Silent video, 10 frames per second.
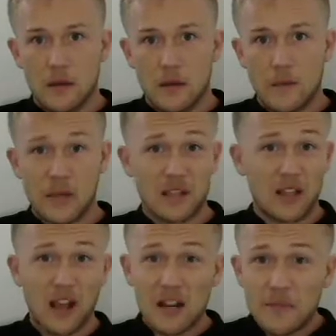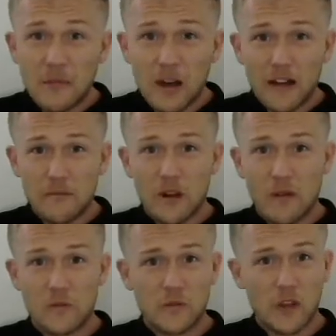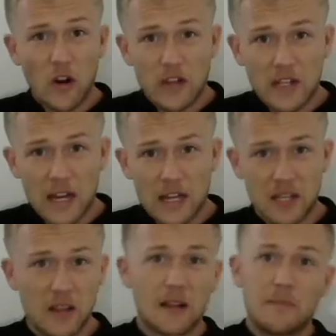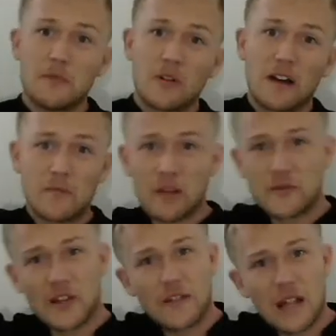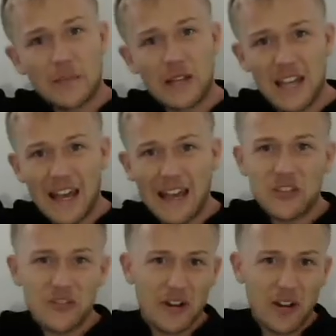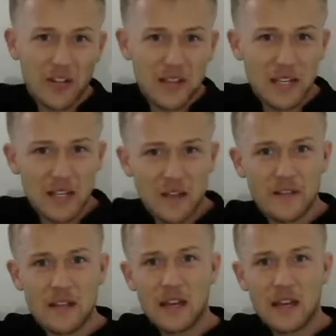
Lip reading: Because a lot of people have problems with heart attacks. A lot of people have problems developing cancer and all this stuff.